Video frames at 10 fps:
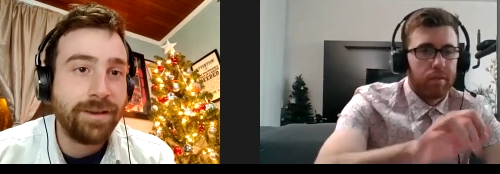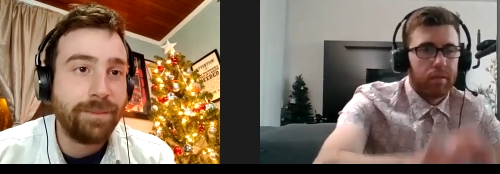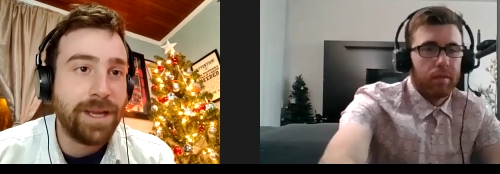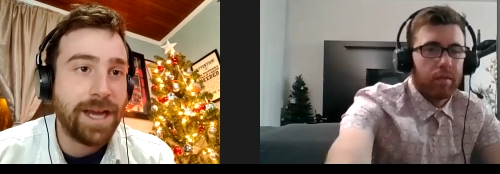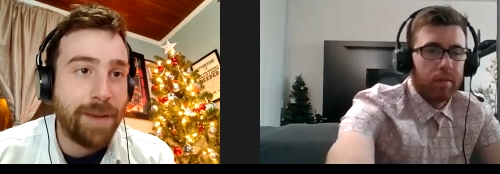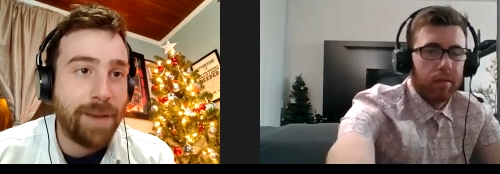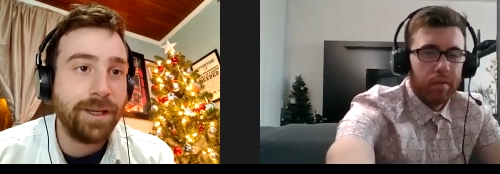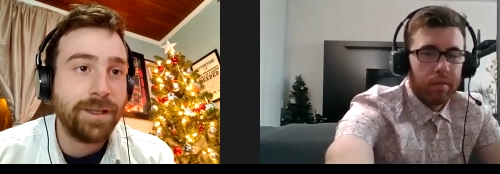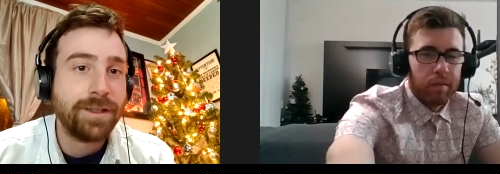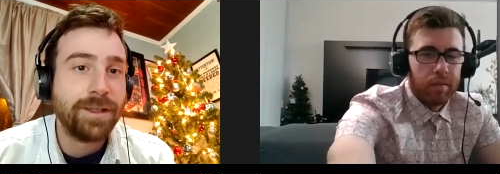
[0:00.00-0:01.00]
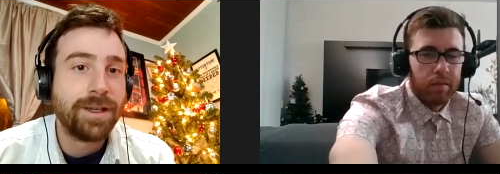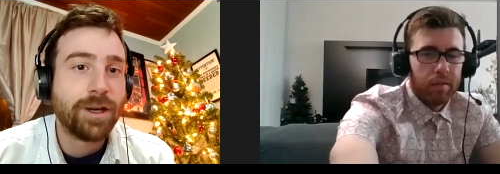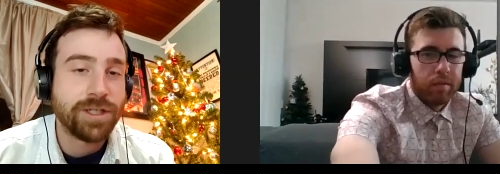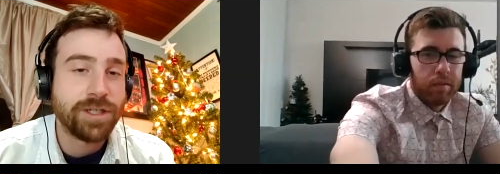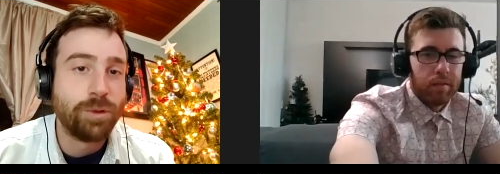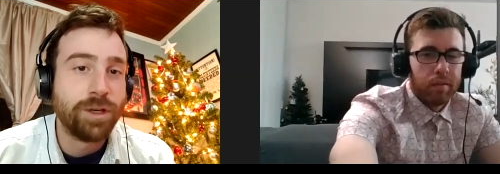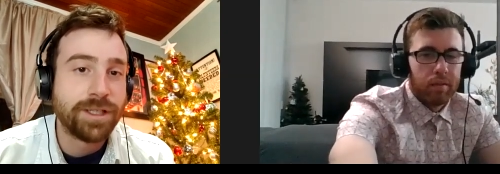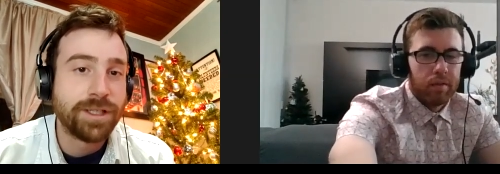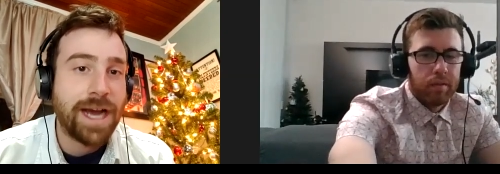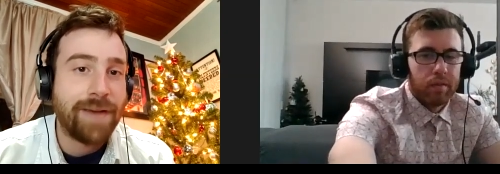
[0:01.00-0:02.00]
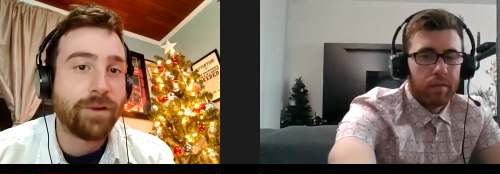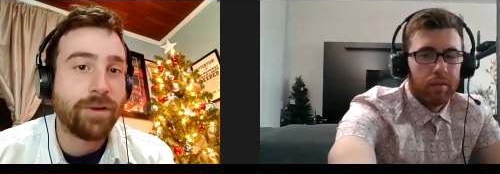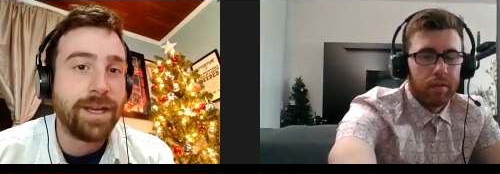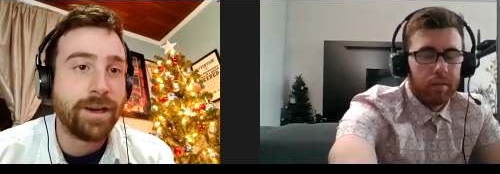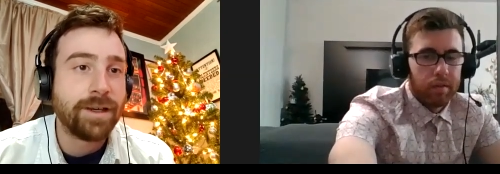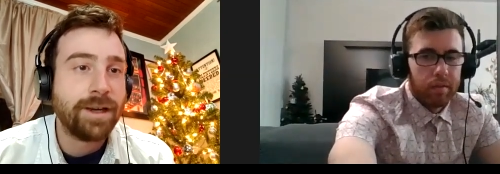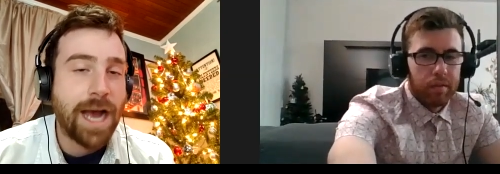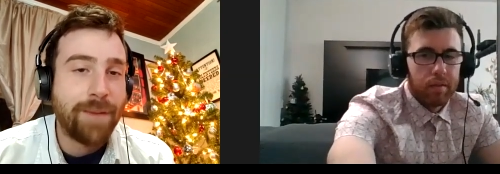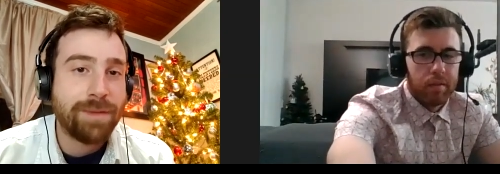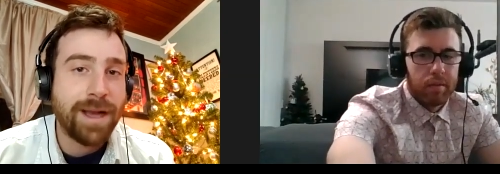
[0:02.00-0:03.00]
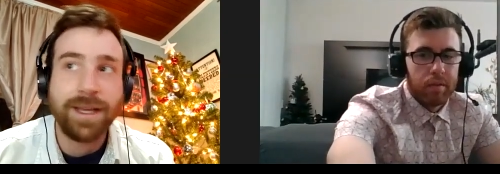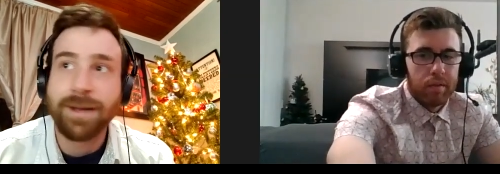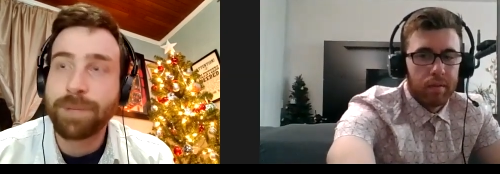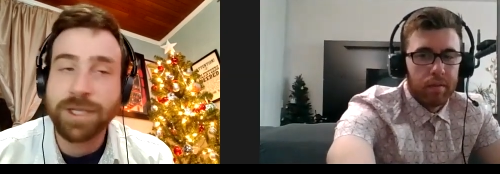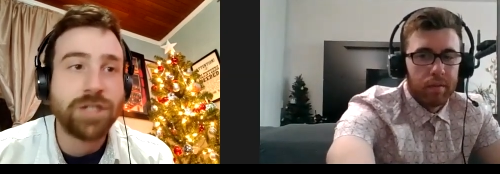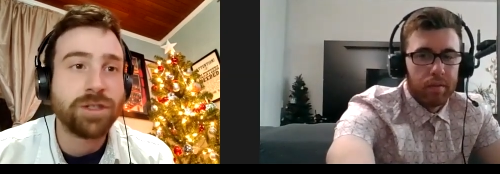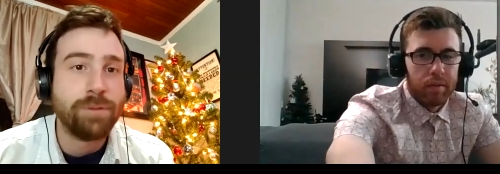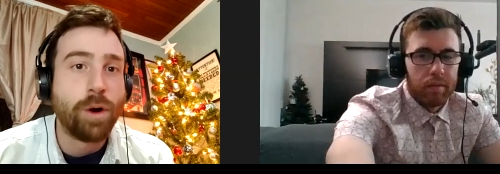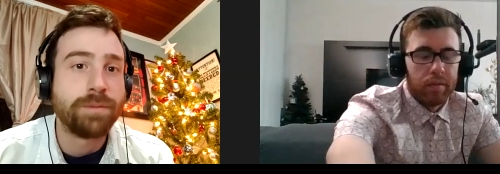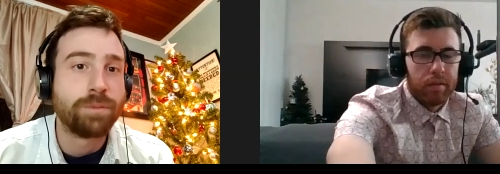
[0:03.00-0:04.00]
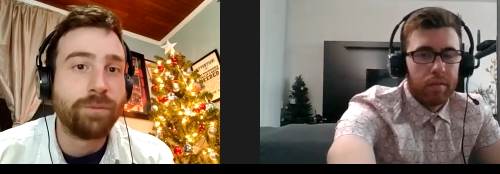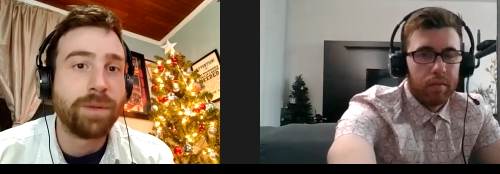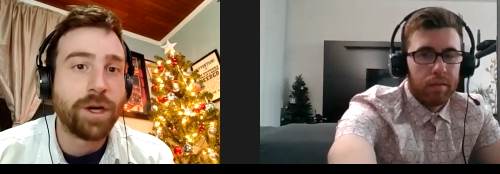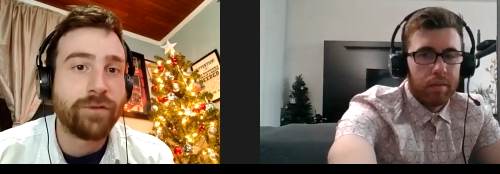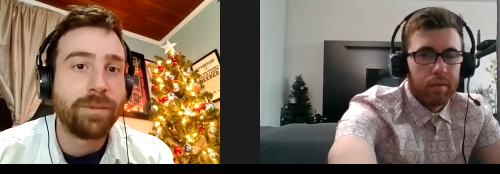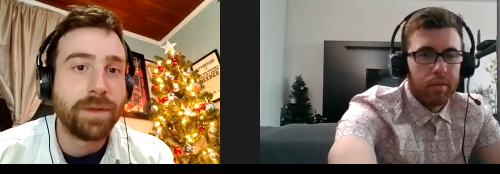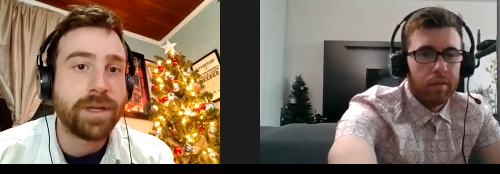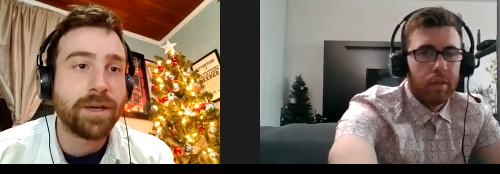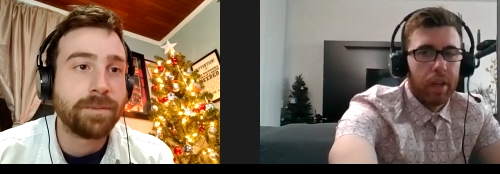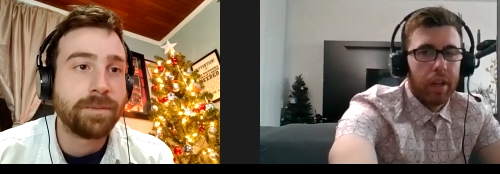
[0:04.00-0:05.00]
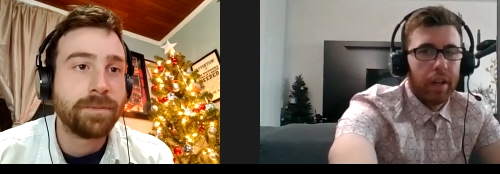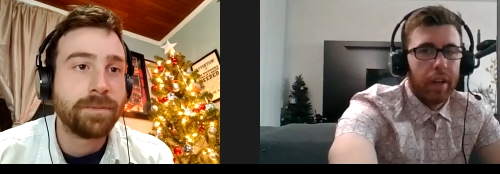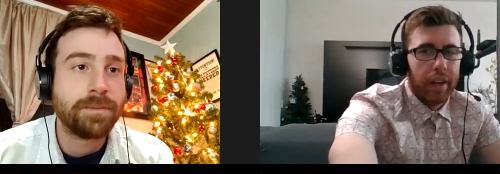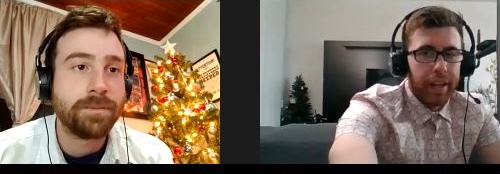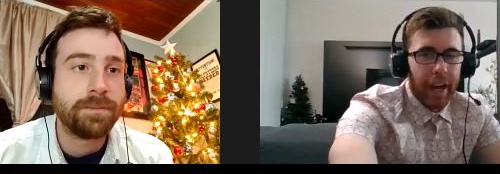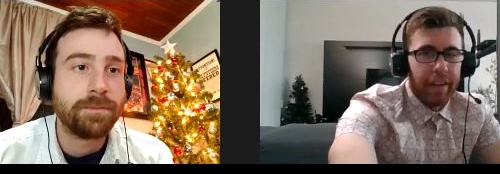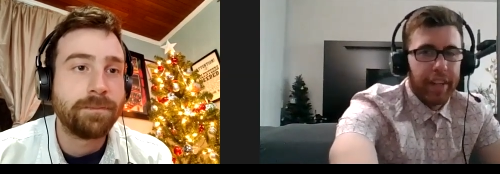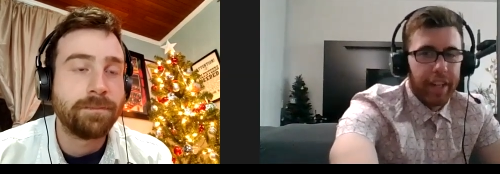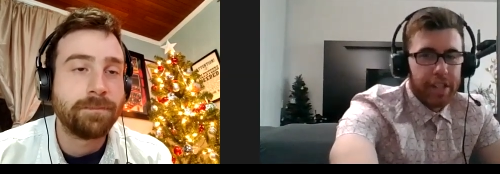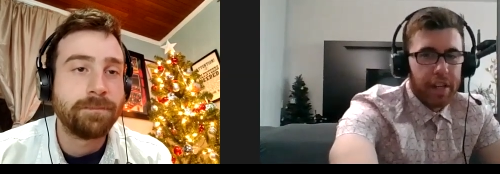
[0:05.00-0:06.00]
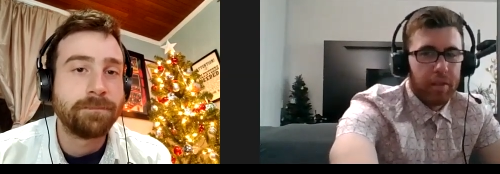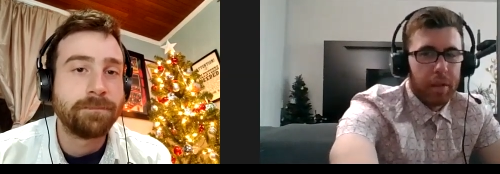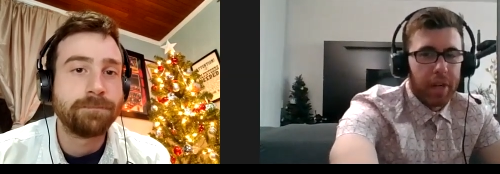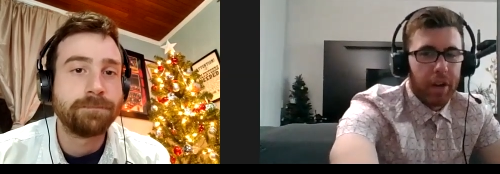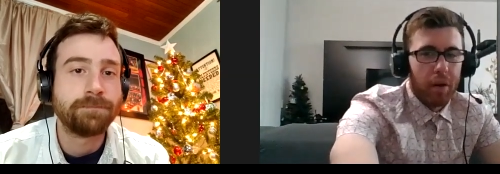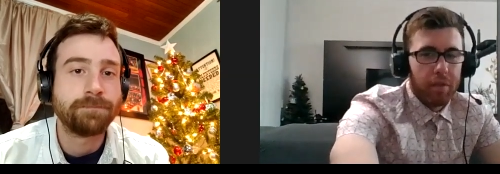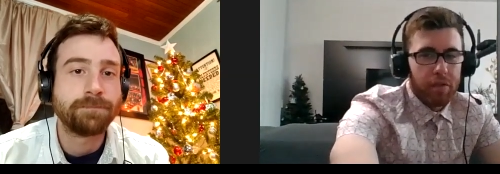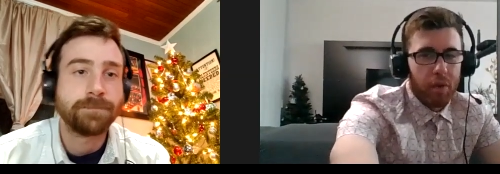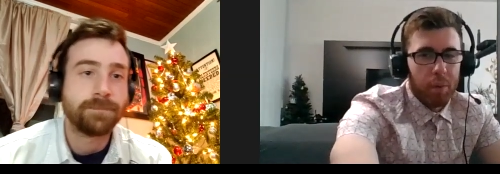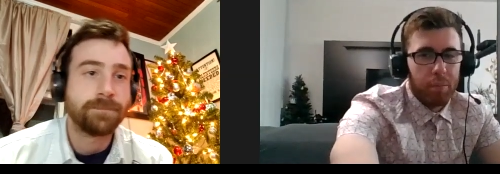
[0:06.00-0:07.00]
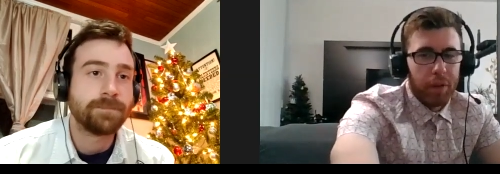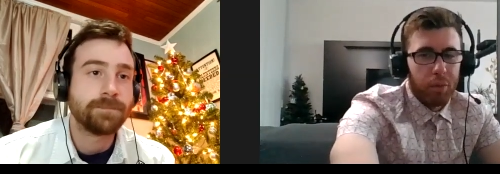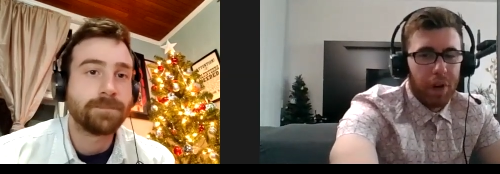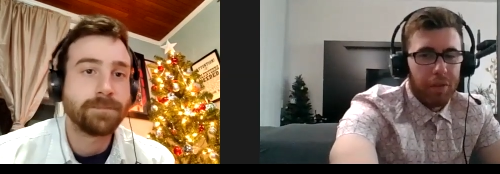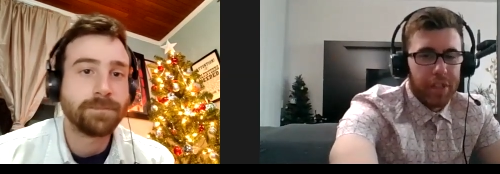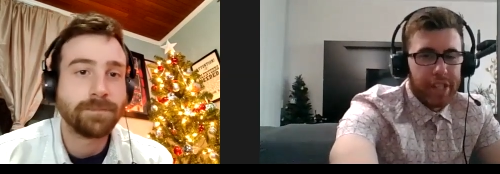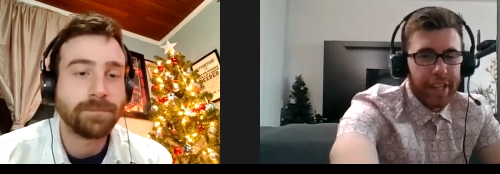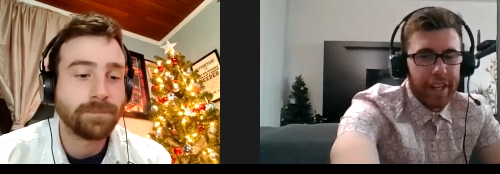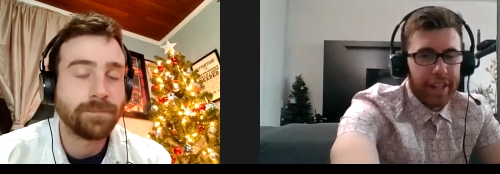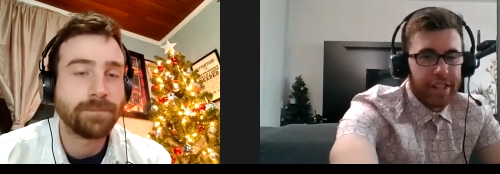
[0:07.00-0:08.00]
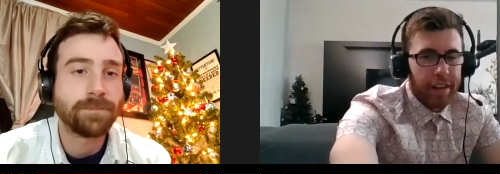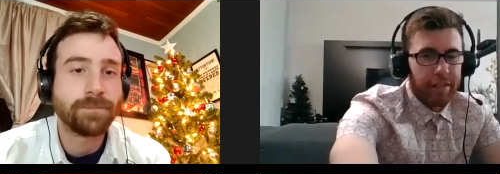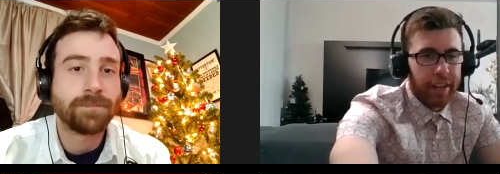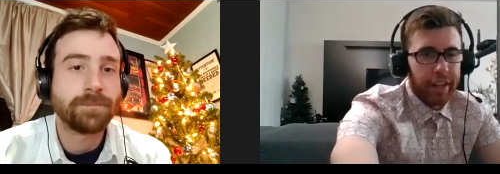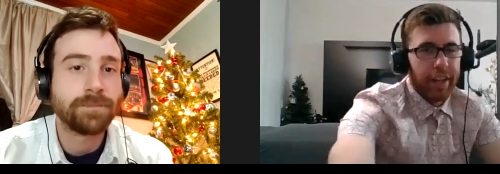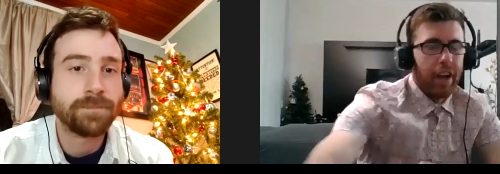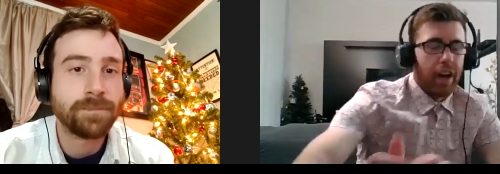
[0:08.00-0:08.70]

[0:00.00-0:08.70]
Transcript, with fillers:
Speaker 1: be happy. Christian Wood is going to have a great year. I'm expecting potentially most improved player from this year
Speaker 2: yeah, I mean, it's definitely big hopes for him, but what we're seeing is definitely